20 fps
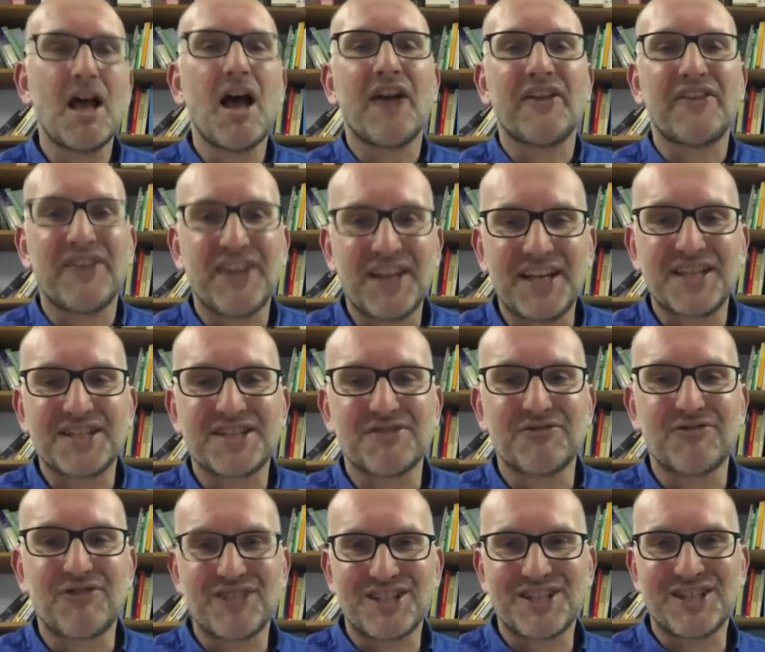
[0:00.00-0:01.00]
I think it's the
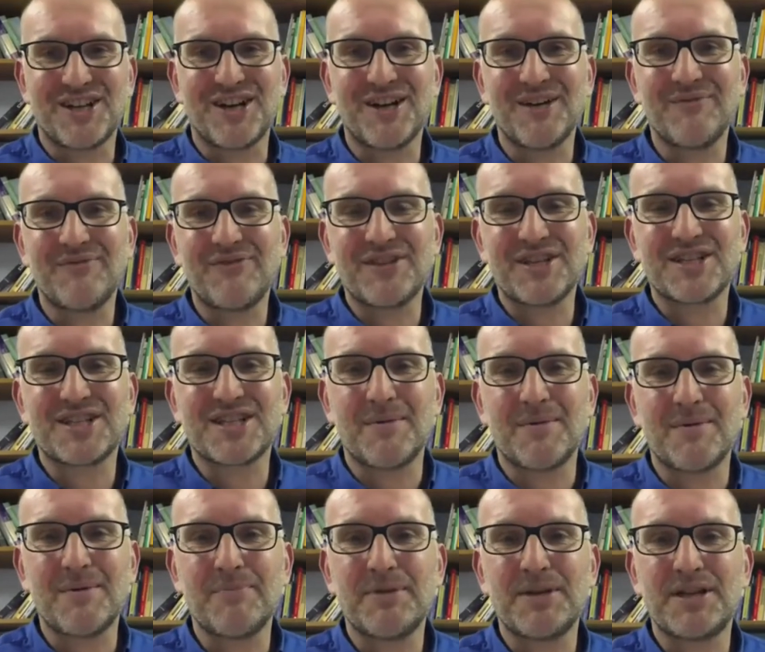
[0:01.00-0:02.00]
right time for this
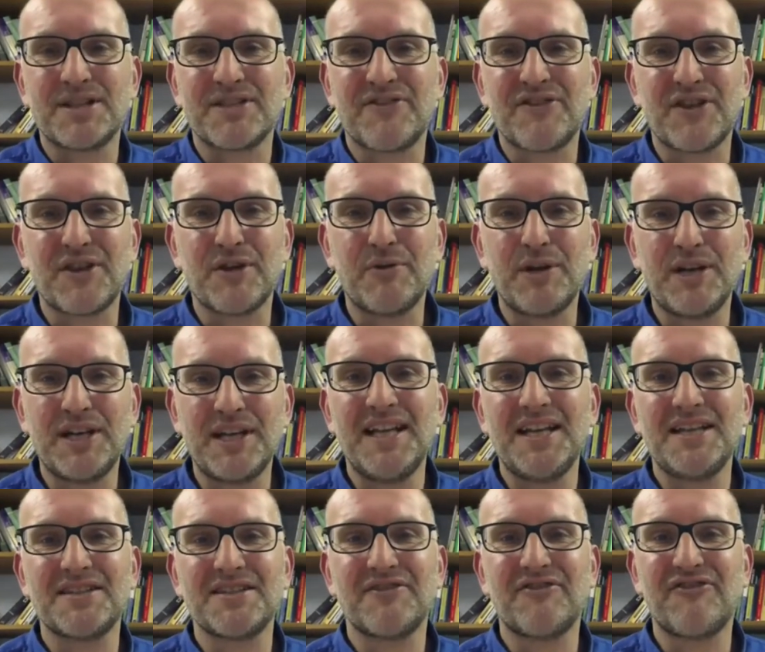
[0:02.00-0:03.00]
summit because I think we
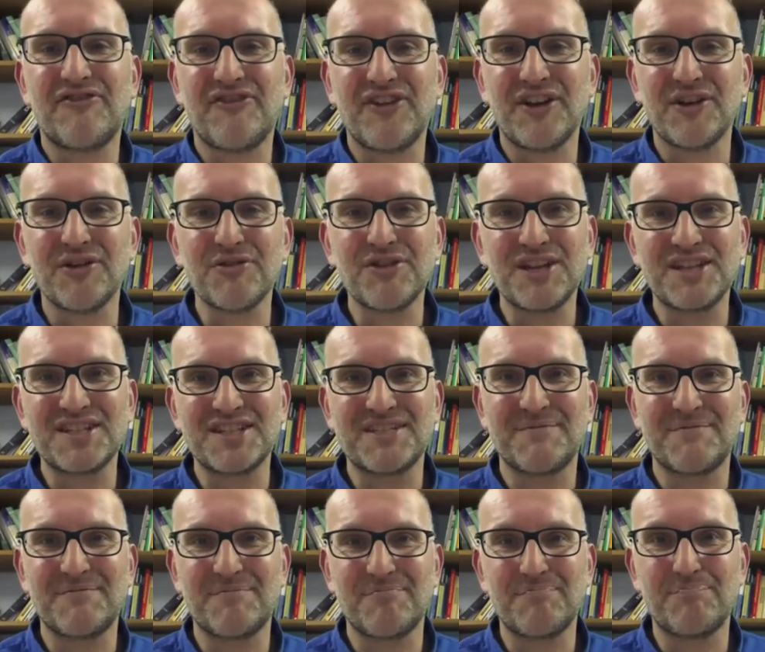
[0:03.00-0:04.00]
need to fill this
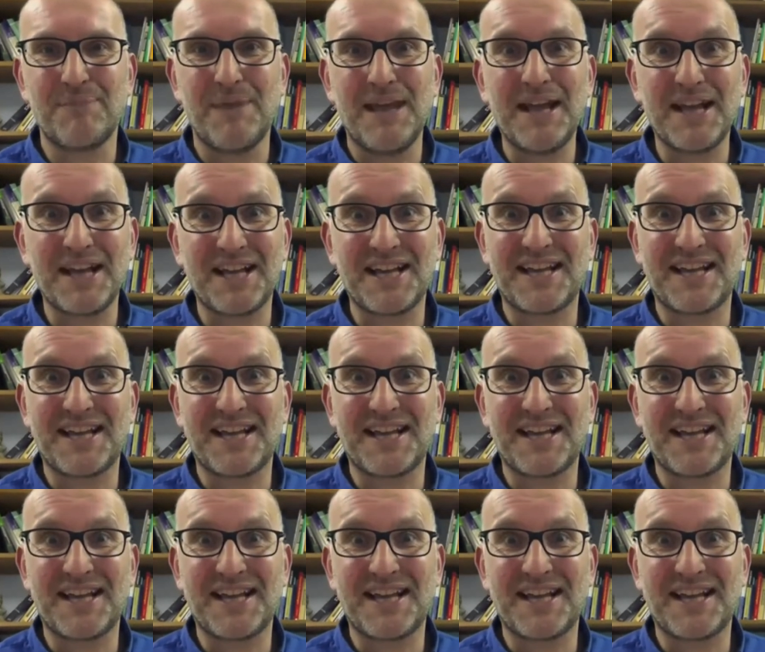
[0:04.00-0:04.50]
big